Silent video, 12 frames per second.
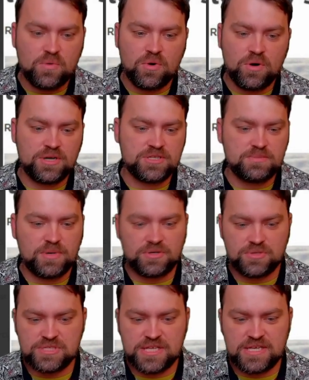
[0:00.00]
or it's
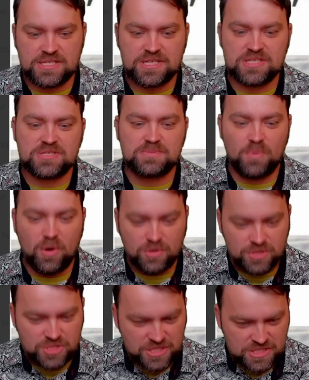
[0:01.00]
better to say
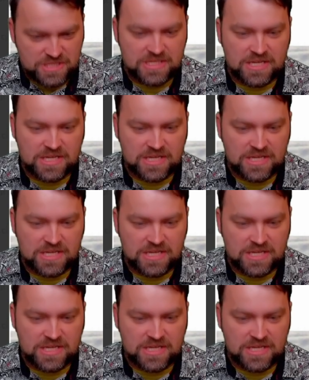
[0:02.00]
seismologist,